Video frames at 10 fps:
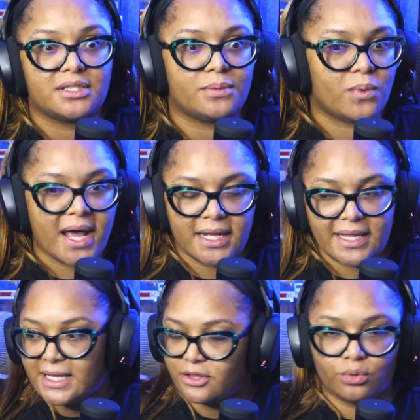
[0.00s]
Like, why did
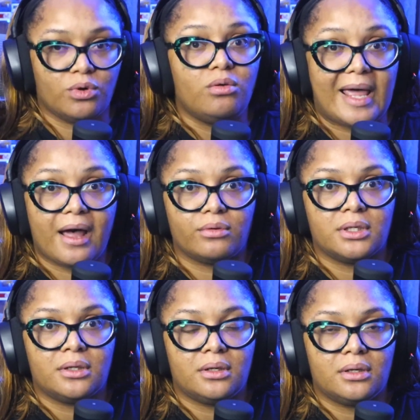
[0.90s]
they get the rollout?
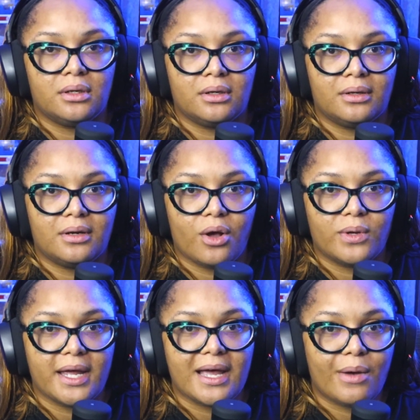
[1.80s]

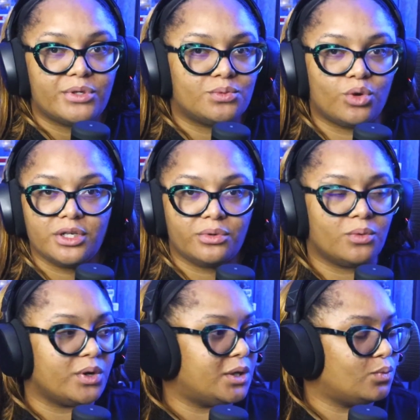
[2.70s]
Okay, I was wondering
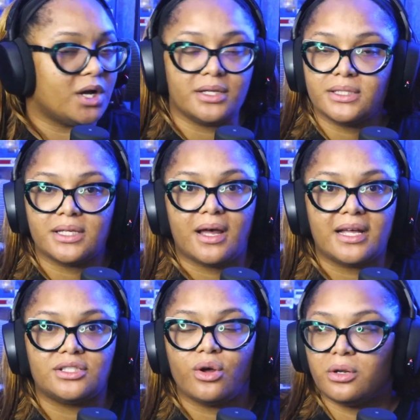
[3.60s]
when it was. I
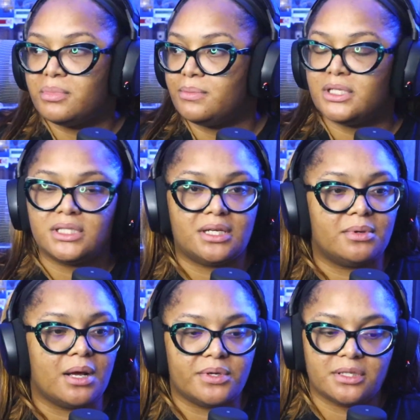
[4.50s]
saw it on BBC, but
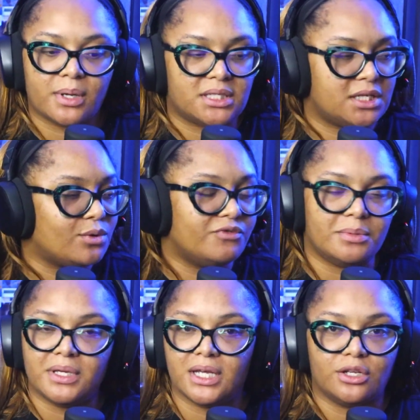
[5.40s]
I wasn't about to get no
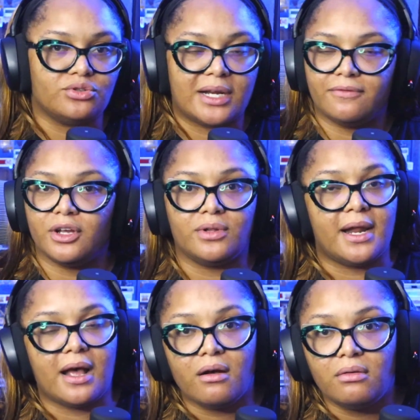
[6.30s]
VPN and try to figure
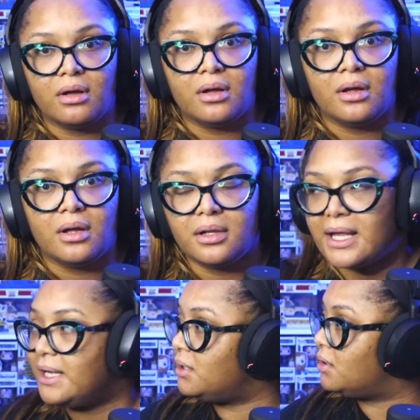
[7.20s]
that out.
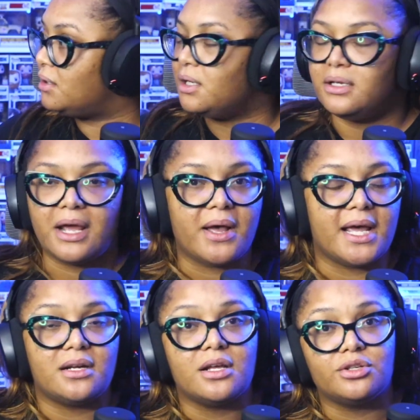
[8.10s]
Like, now I
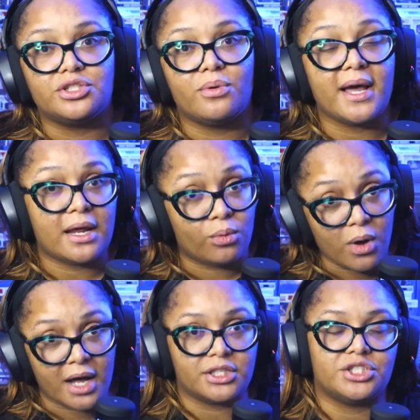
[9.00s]
got another show I gotta
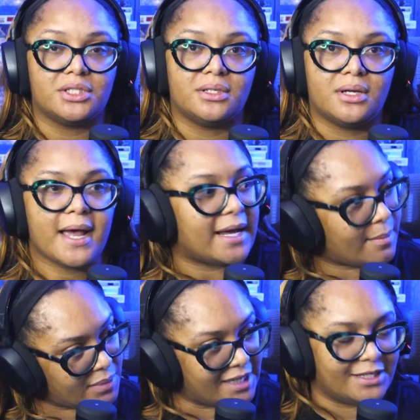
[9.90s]
watch. I gotta
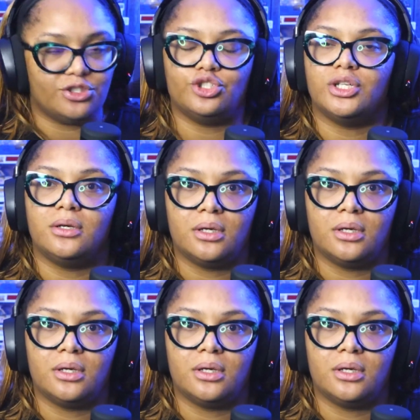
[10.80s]
binge.